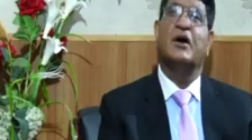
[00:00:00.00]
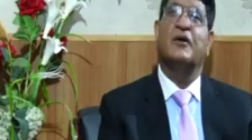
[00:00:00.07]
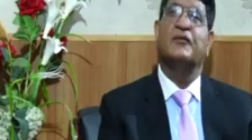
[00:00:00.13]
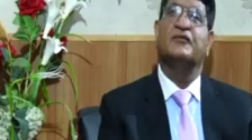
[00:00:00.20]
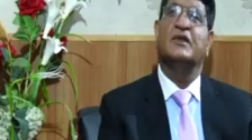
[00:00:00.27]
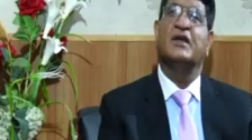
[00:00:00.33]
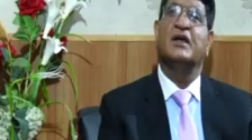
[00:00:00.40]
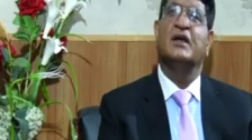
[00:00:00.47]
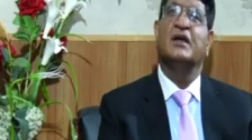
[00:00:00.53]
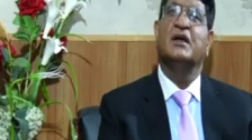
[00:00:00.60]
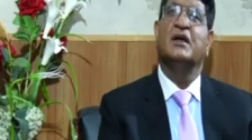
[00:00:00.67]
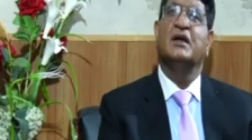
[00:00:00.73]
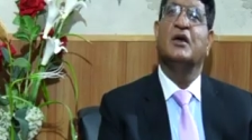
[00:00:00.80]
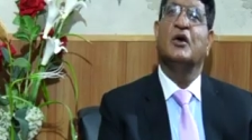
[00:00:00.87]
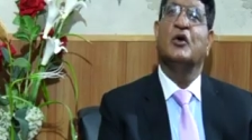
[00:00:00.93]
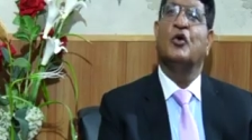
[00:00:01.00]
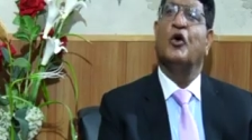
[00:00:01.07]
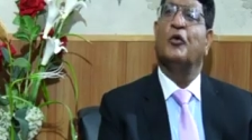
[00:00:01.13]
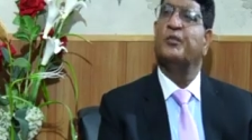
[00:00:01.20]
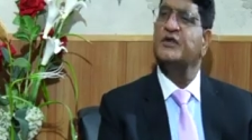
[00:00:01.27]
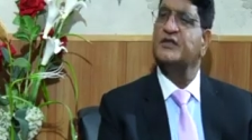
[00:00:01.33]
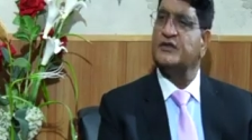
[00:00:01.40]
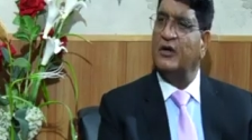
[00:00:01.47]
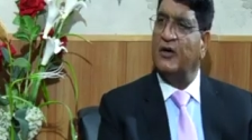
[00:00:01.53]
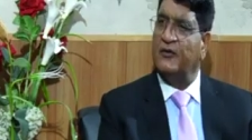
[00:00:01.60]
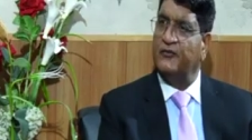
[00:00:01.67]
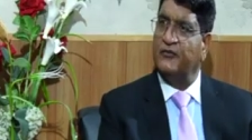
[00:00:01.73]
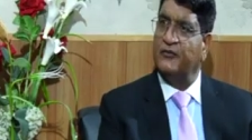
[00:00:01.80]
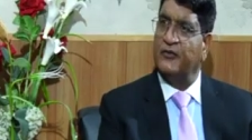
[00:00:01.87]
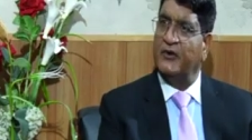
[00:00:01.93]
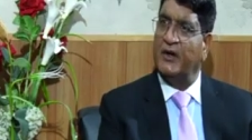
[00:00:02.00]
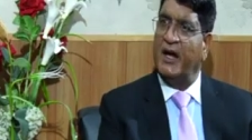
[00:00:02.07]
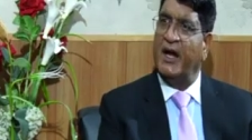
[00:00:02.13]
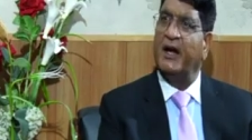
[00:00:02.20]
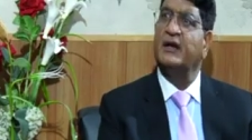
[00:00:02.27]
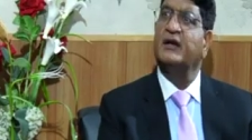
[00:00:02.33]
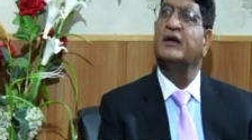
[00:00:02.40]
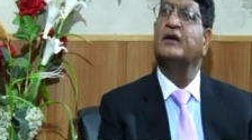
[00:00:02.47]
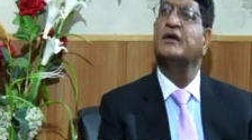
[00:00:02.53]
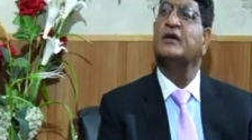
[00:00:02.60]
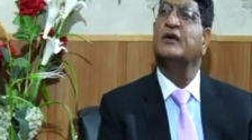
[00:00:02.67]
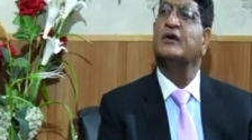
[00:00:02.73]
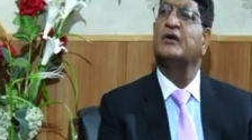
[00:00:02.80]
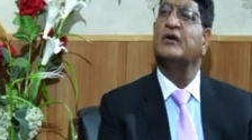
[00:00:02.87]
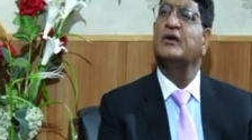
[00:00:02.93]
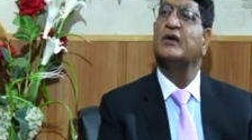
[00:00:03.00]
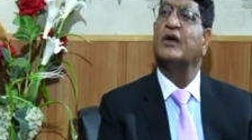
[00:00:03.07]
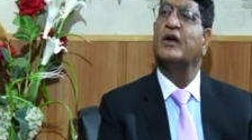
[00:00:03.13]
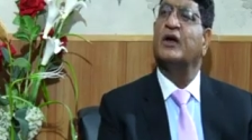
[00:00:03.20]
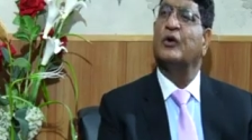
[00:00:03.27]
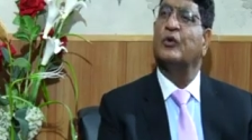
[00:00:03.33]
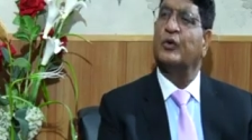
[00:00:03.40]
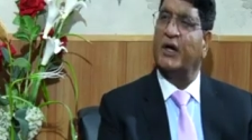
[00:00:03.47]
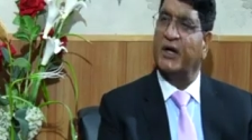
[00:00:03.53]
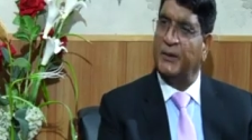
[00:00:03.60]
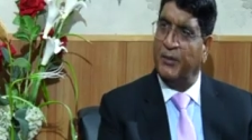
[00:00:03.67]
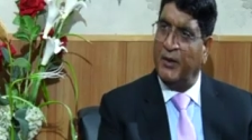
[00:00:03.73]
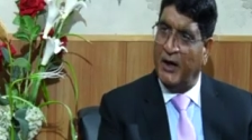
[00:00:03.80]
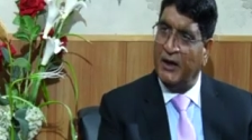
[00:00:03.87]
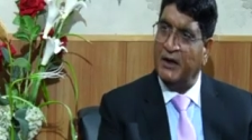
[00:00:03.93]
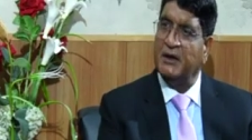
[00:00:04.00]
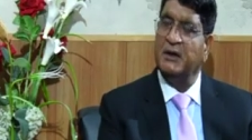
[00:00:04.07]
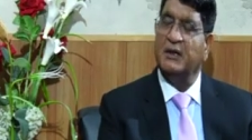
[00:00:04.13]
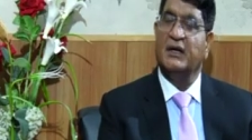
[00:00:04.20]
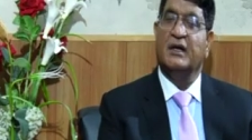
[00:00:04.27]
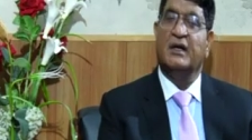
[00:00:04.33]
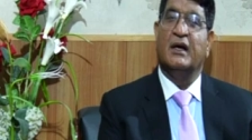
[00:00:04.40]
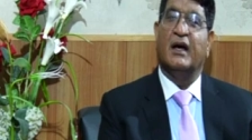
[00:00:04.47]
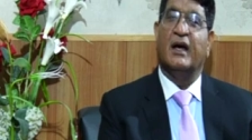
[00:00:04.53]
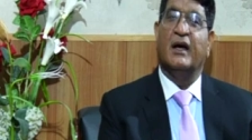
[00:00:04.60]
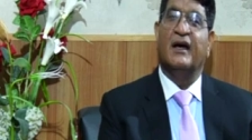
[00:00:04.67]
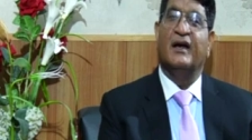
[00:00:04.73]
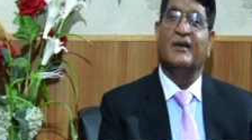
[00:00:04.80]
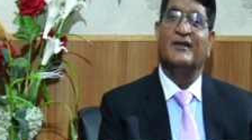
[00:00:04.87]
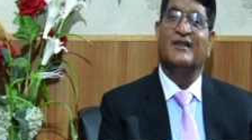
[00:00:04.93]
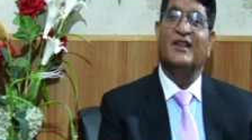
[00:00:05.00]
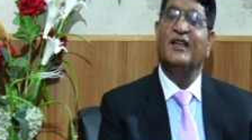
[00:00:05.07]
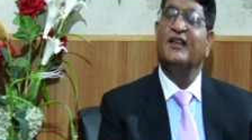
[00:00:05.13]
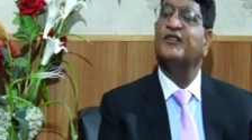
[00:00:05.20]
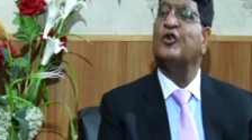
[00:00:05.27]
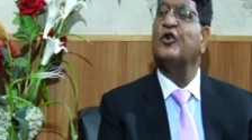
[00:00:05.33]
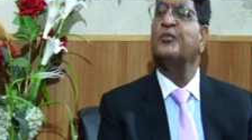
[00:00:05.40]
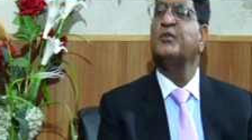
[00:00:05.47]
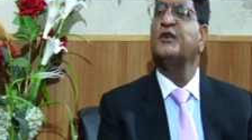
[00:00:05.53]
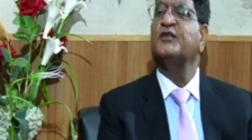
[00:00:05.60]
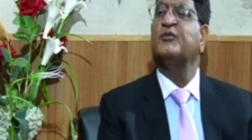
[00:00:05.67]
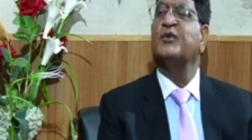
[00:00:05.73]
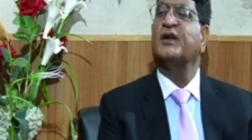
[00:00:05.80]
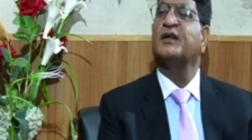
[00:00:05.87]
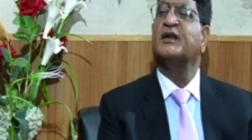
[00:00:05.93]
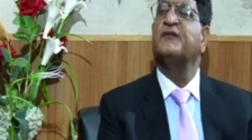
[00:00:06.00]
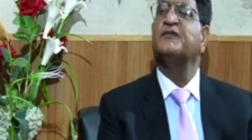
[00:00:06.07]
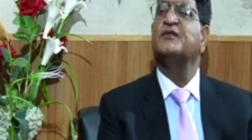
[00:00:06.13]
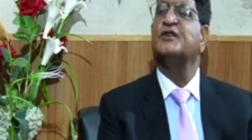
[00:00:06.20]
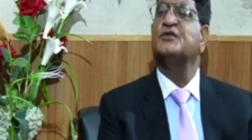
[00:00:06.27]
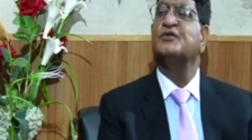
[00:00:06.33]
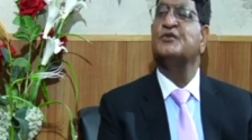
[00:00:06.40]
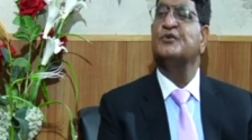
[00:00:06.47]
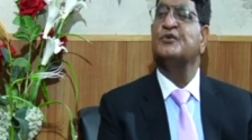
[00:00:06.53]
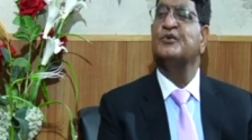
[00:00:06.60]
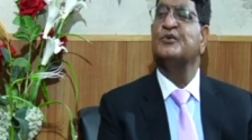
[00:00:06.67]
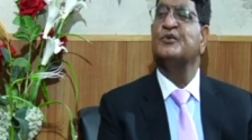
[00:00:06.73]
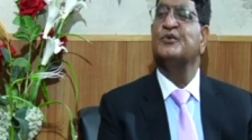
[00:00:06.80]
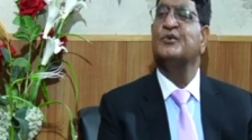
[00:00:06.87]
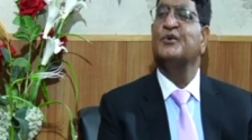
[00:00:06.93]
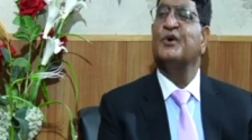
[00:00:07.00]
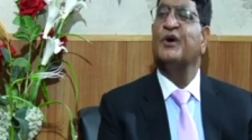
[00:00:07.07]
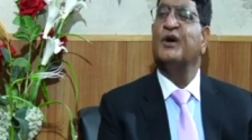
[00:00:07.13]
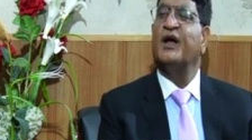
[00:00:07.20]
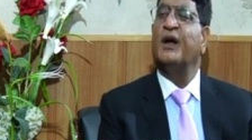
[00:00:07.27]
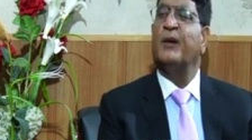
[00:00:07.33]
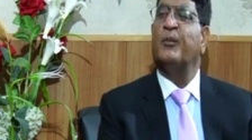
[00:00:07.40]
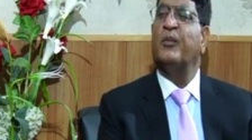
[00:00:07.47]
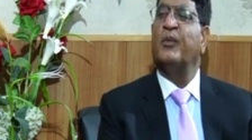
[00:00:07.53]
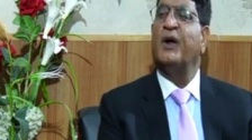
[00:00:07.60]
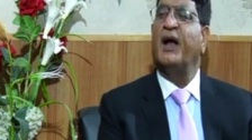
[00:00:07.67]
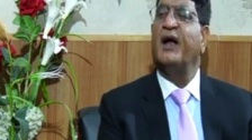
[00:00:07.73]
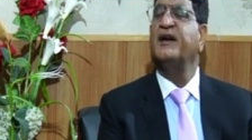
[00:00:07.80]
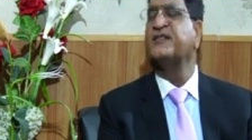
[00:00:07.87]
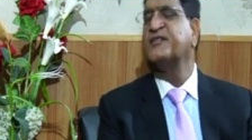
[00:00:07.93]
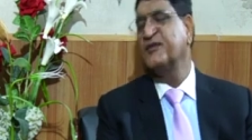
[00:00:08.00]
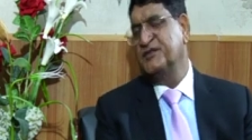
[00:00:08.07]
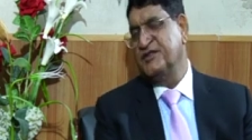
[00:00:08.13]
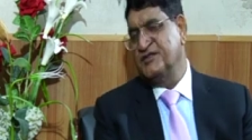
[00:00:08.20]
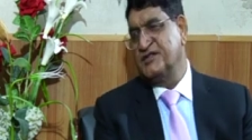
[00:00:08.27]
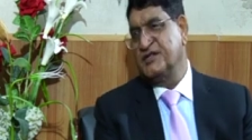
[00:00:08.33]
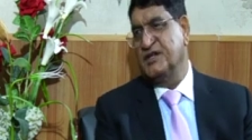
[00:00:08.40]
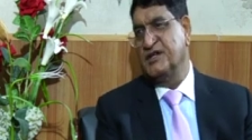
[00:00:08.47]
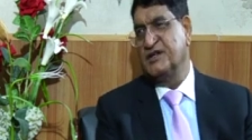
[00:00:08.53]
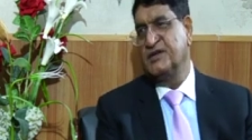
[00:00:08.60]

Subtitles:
of the copies of handwritten Quran Pak. These copies were gifted to heads of the state,